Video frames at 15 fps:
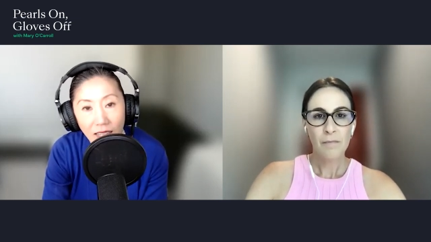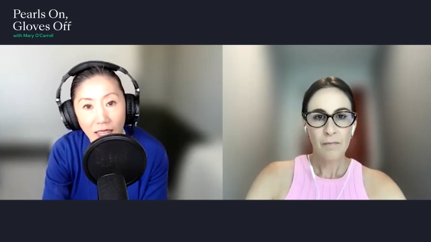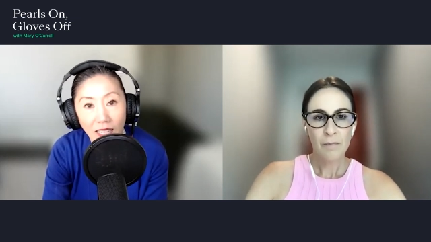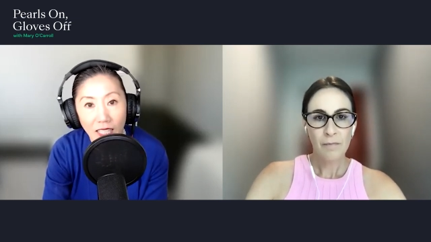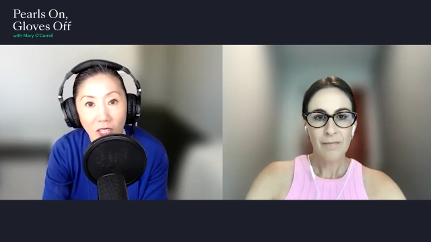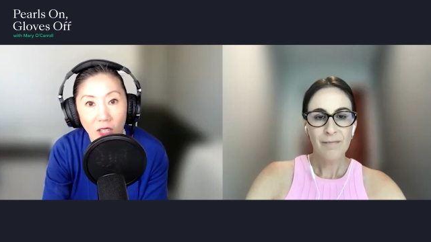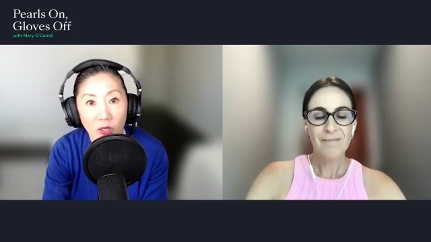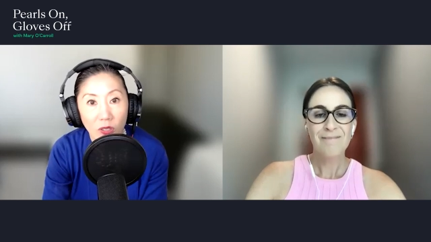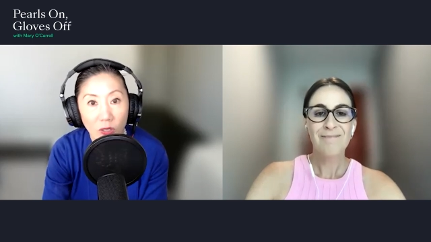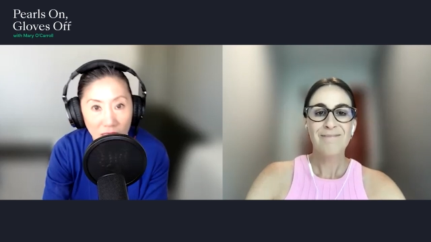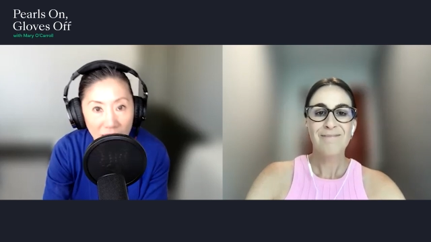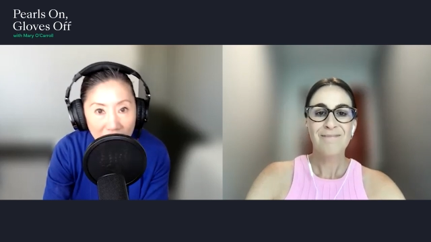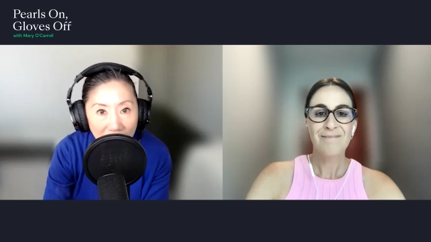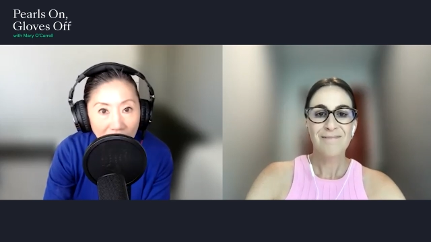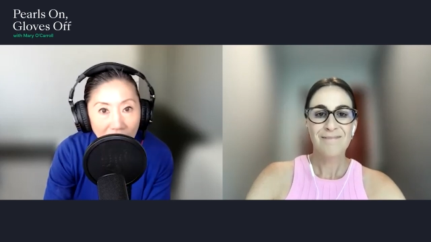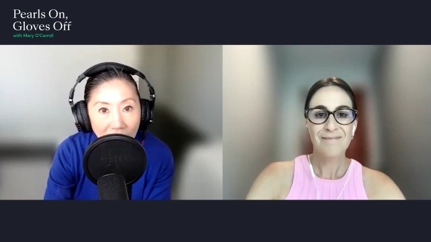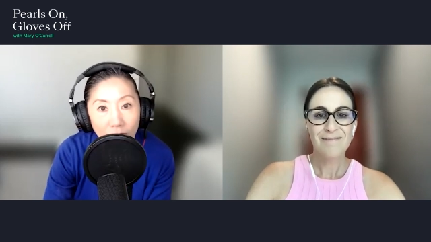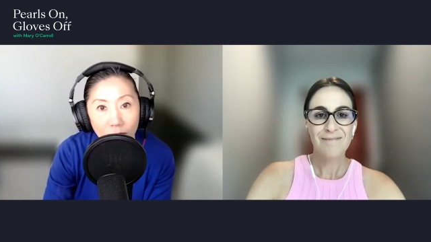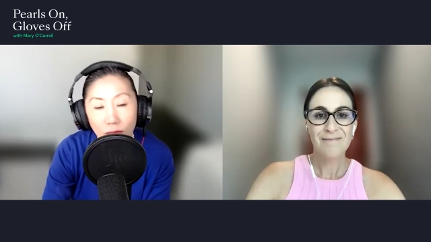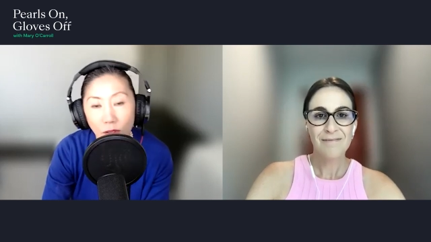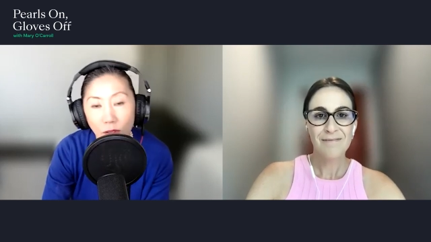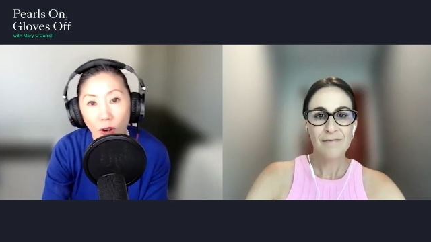Speaker 1: you know, your C L M
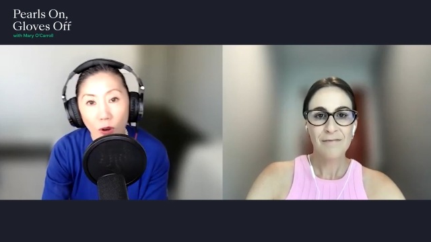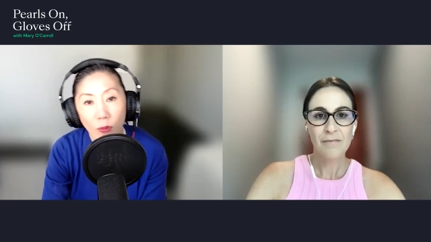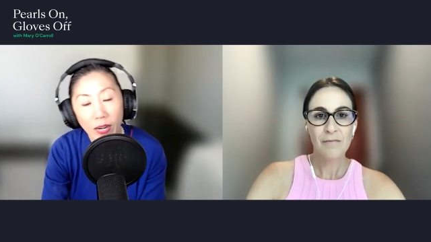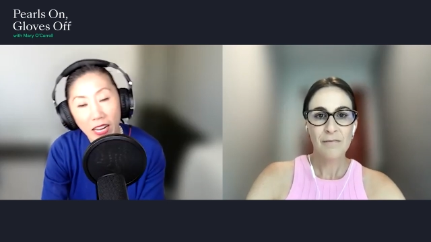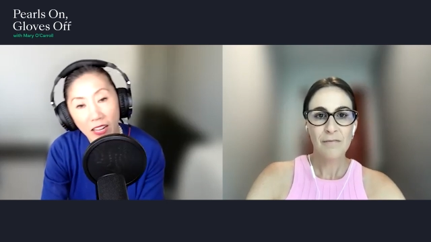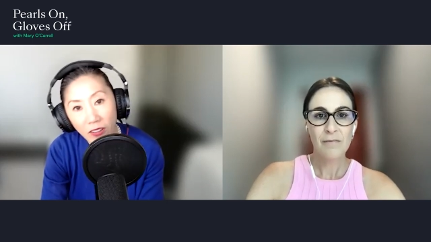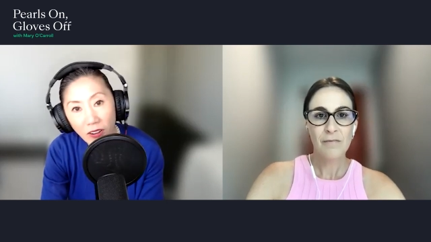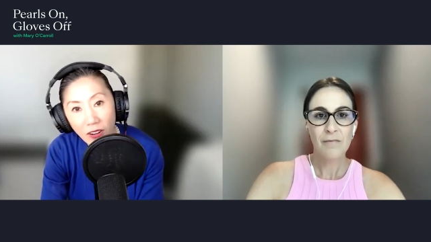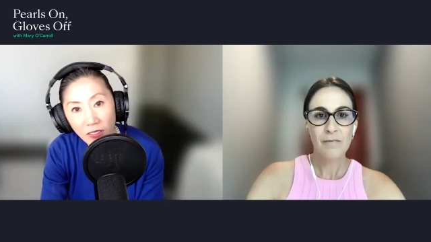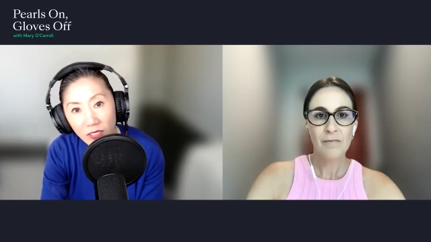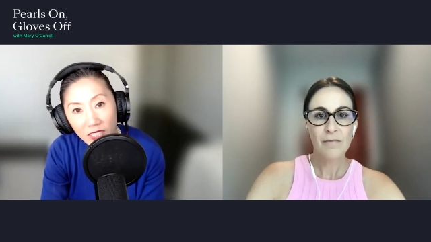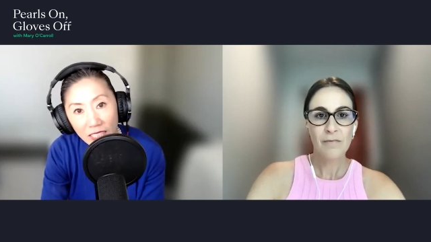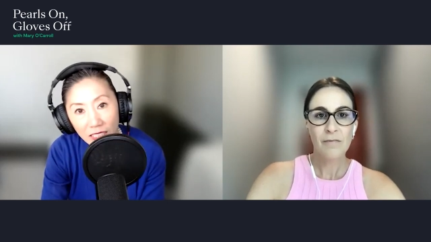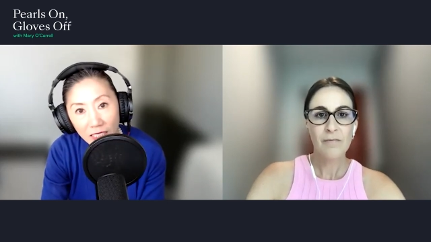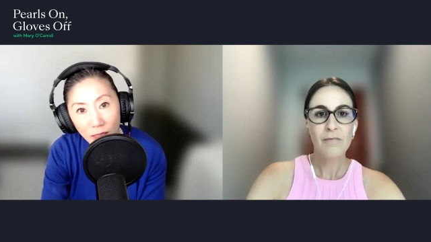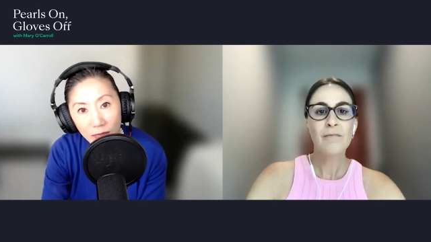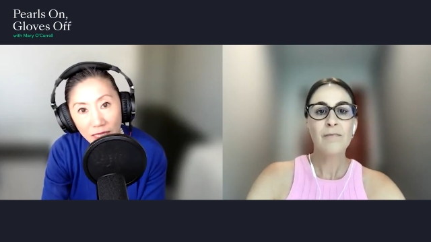for? What other other systems